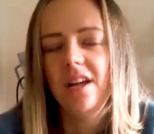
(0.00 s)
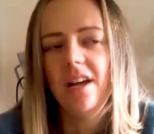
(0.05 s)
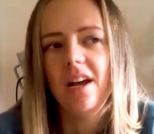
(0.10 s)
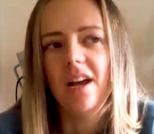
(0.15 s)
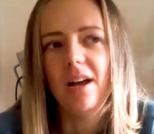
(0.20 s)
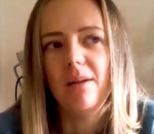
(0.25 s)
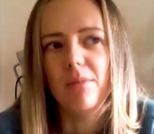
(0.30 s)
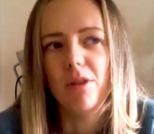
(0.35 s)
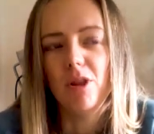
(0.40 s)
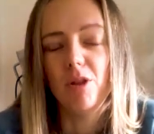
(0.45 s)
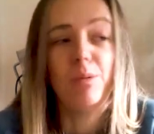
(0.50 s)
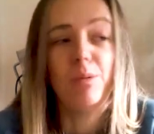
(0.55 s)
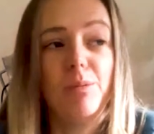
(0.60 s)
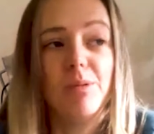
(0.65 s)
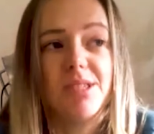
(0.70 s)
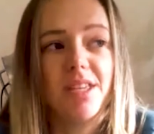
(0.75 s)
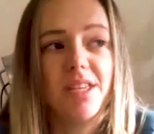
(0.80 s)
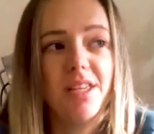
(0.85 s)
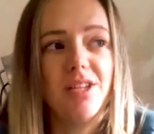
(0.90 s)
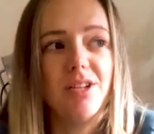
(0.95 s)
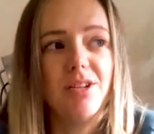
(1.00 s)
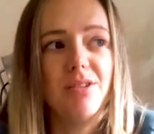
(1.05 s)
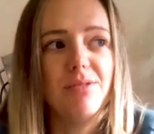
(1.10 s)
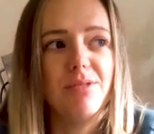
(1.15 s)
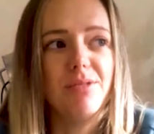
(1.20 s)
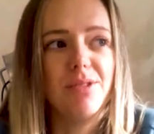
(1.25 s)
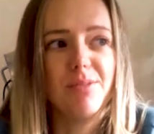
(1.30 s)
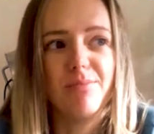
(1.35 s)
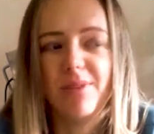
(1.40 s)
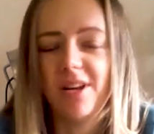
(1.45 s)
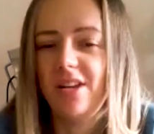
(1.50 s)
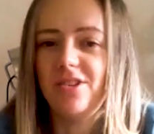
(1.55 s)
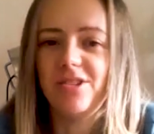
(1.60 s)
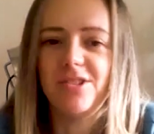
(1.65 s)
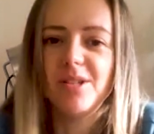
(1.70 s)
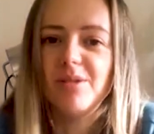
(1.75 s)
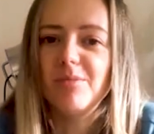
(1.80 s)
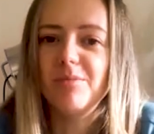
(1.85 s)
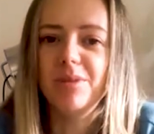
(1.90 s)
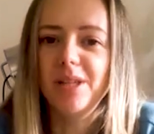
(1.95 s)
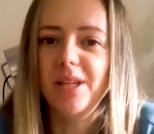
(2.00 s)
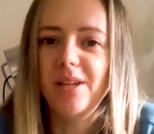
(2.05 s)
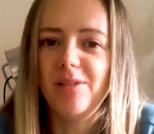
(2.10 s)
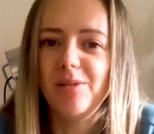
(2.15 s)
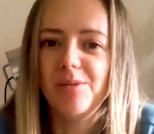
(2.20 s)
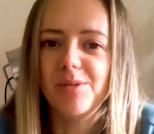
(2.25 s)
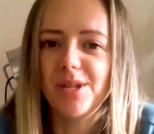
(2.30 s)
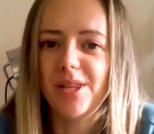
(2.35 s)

Um, a lot of say they don't, so, but I just didn't believe there was